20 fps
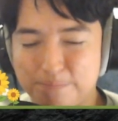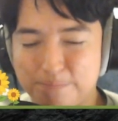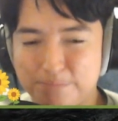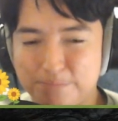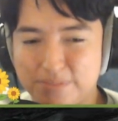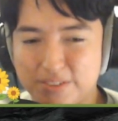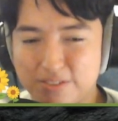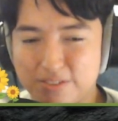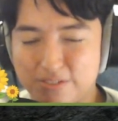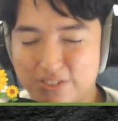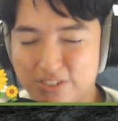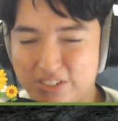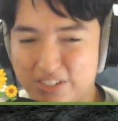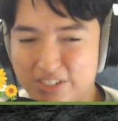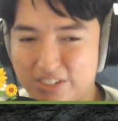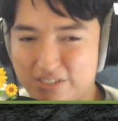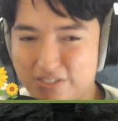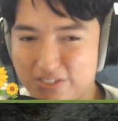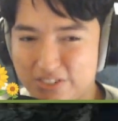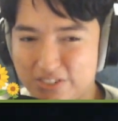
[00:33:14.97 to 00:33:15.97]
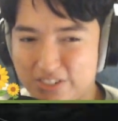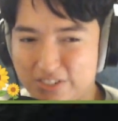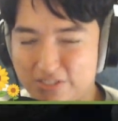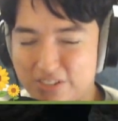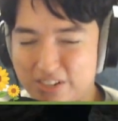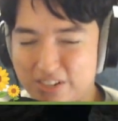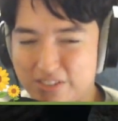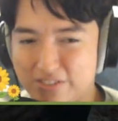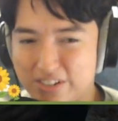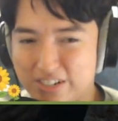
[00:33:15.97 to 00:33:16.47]
we'll see where I
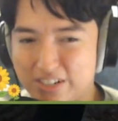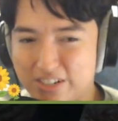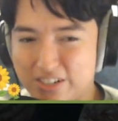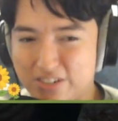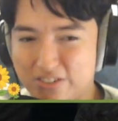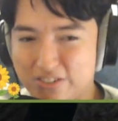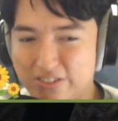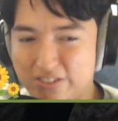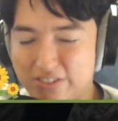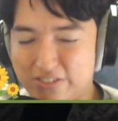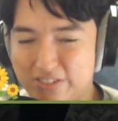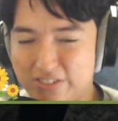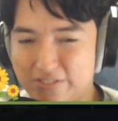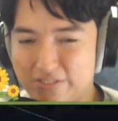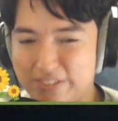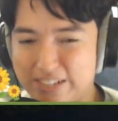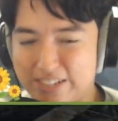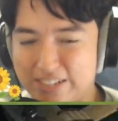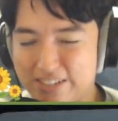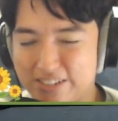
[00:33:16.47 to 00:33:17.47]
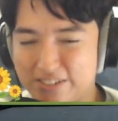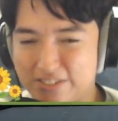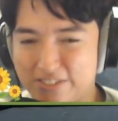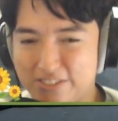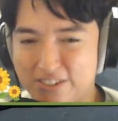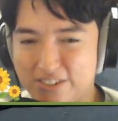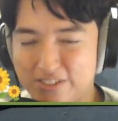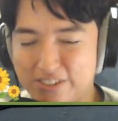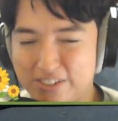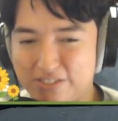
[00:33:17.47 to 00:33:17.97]
want to go with myself
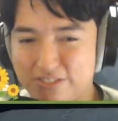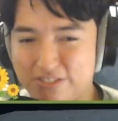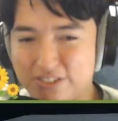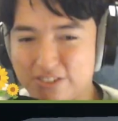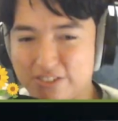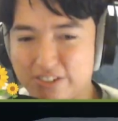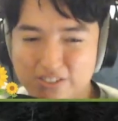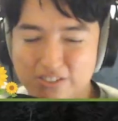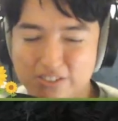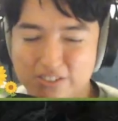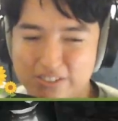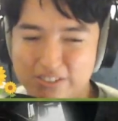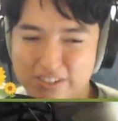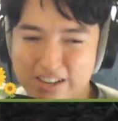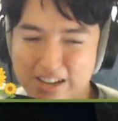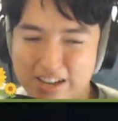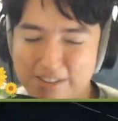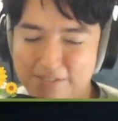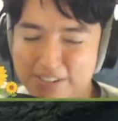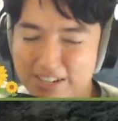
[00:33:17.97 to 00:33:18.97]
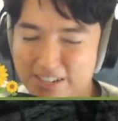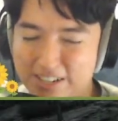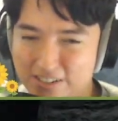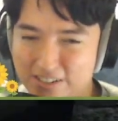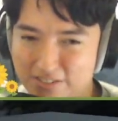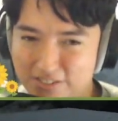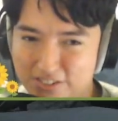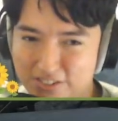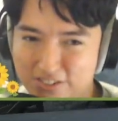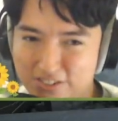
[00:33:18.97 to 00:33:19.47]
going forward. Happy
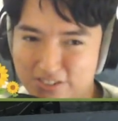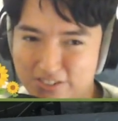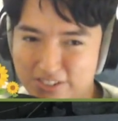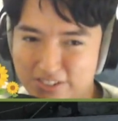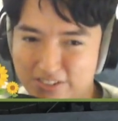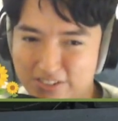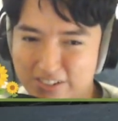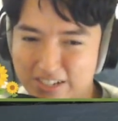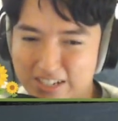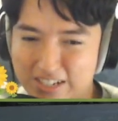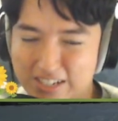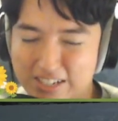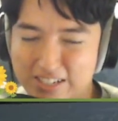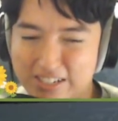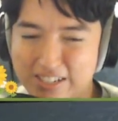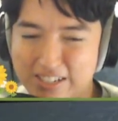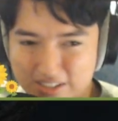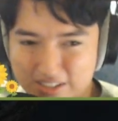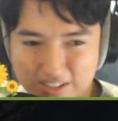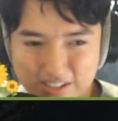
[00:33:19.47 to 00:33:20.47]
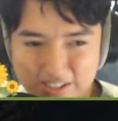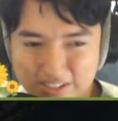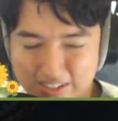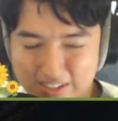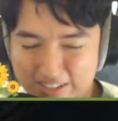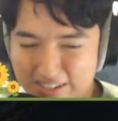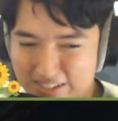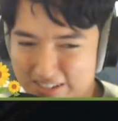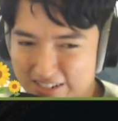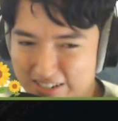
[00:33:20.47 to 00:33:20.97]
anniversary, you guys.
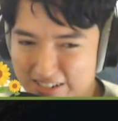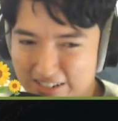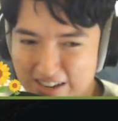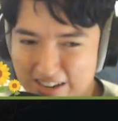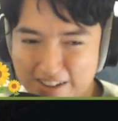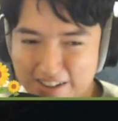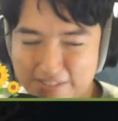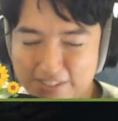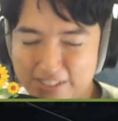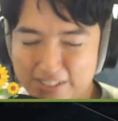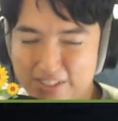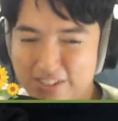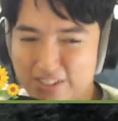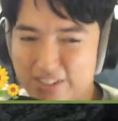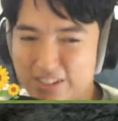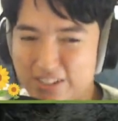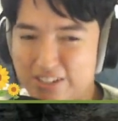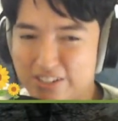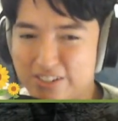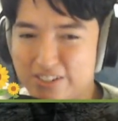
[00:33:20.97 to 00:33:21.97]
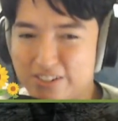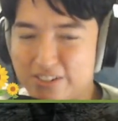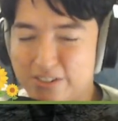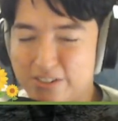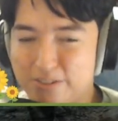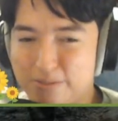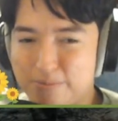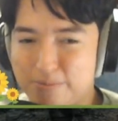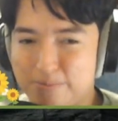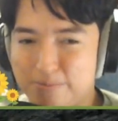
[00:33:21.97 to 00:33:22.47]
Have a good year,
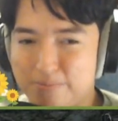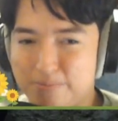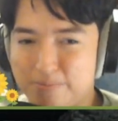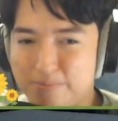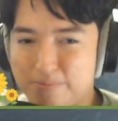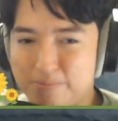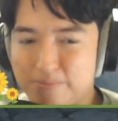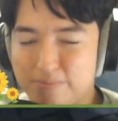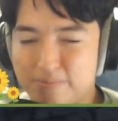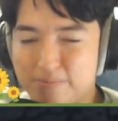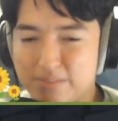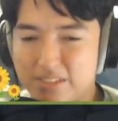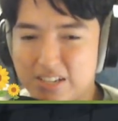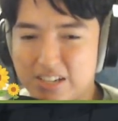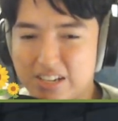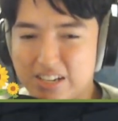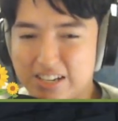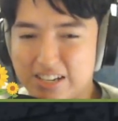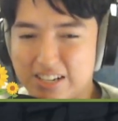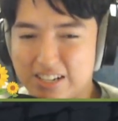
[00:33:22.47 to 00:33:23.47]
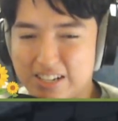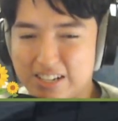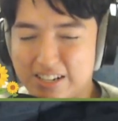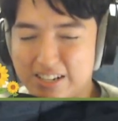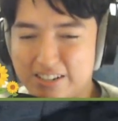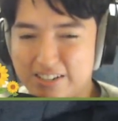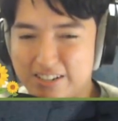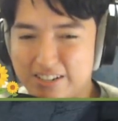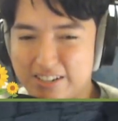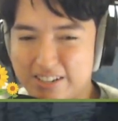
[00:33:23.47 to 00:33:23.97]
and
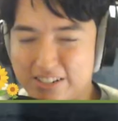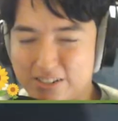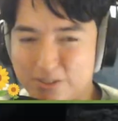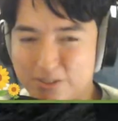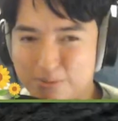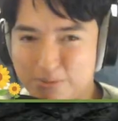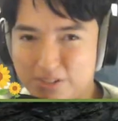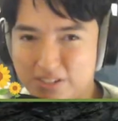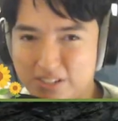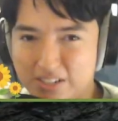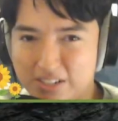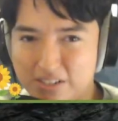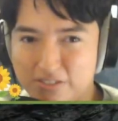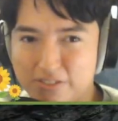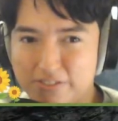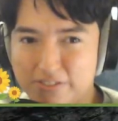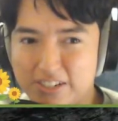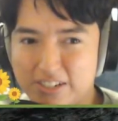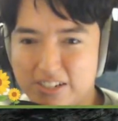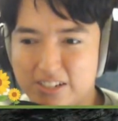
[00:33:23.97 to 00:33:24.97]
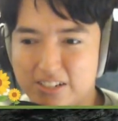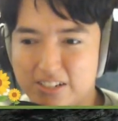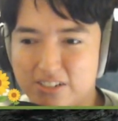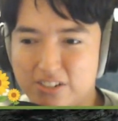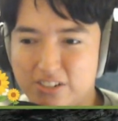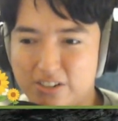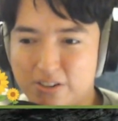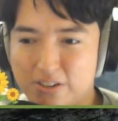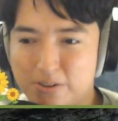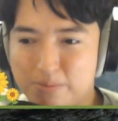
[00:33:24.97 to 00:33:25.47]
I hope to see everybody next
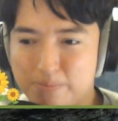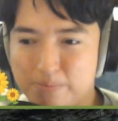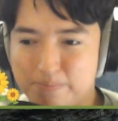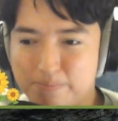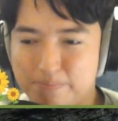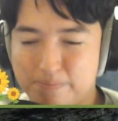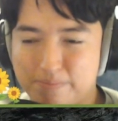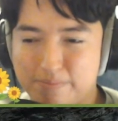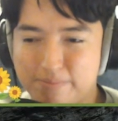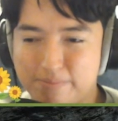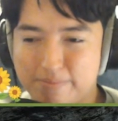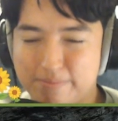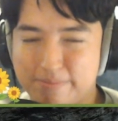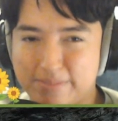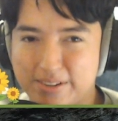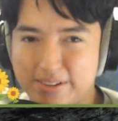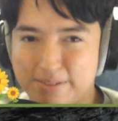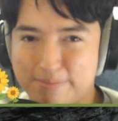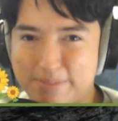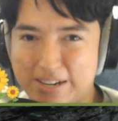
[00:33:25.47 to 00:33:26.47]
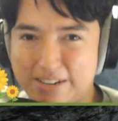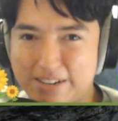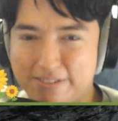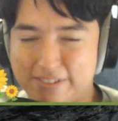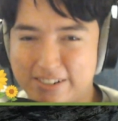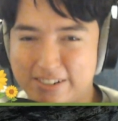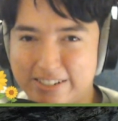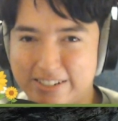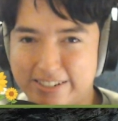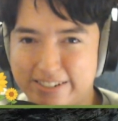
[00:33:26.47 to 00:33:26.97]
year. Bye,
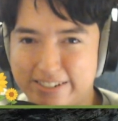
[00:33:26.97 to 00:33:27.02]
friends.